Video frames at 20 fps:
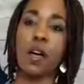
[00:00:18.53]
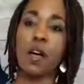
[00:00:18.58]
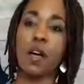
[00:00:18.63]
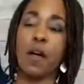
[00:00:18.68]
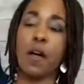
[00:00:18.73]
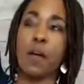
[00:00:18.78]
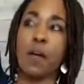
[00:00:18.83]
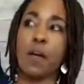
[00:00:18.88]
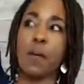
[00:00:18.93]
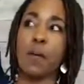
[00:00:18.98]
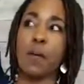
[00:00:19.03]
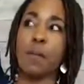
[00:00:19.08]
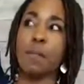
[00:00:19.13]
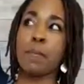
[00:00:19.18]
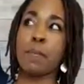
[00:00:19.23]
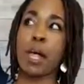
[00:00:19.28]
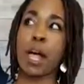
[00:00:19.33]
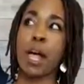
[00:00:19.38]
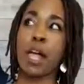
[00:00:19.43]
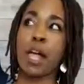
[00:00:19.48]
A
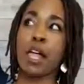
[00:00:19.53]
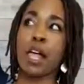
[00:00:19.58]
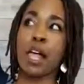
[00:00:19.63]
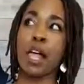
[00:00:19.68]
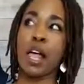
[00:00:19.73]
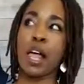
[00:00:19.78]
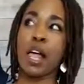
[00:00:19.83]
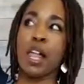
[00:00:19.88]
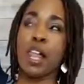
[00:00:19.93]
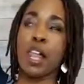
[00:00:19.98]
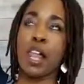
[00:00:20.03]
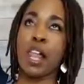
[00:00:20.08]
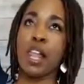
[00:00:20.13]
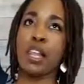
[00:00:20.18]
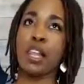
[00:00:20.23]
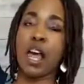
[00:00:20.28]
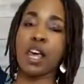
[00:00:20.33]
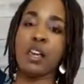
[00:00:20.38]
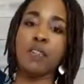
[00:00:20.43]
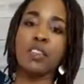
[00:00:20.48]

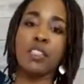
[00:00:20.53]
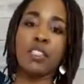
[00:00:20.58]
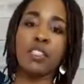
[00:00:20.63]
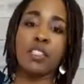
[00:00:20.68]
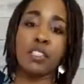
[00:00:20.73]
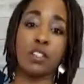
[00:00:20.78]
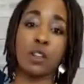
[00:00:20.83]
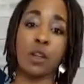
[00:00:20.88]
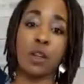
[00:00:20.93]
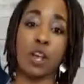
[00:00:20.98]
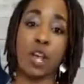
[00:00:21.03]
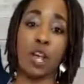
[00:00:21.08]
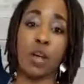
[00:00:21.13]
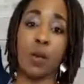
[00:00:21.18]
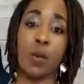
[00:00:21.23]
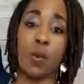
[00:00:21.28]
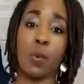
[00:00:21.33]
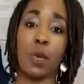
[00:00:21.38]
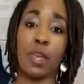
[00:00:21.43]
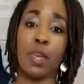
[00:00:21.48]
lot of us start
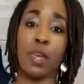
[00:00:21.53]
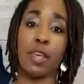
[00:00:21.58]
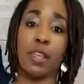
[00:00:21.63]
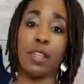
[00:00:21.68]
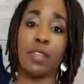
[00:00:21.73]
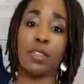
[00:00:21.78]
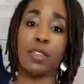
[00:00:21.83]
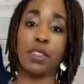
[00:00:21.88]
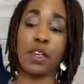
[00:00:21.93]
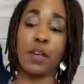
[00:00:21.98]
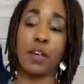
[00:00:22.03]
out with